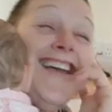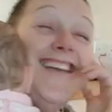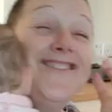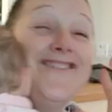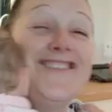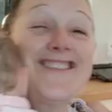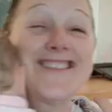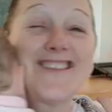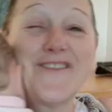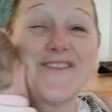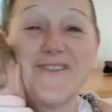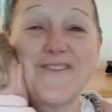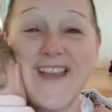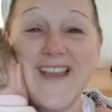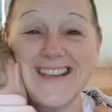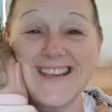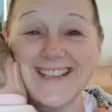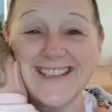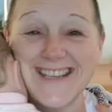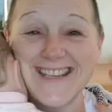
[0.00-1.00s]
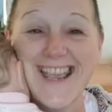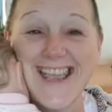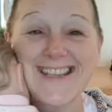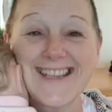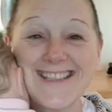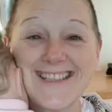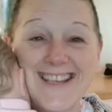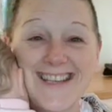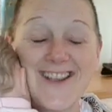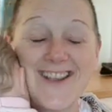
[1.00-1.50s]
It was a
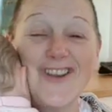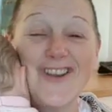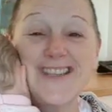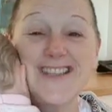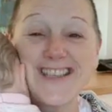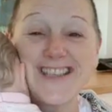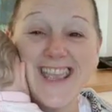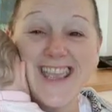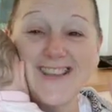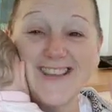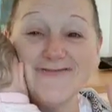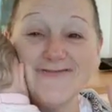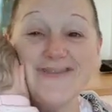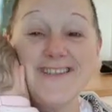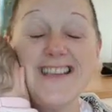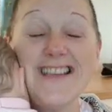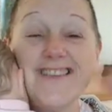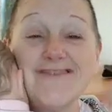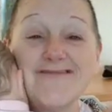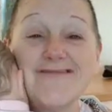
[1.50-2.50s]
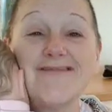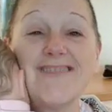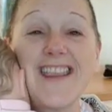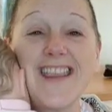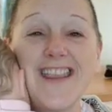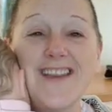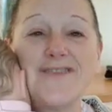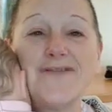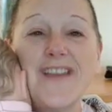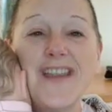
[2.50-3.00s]
fantastic holiday, real
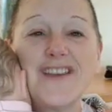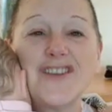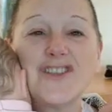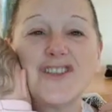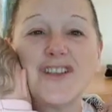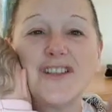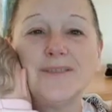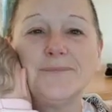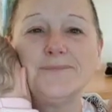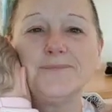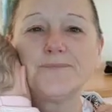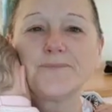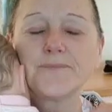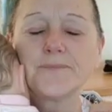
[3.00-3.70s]
great adventure.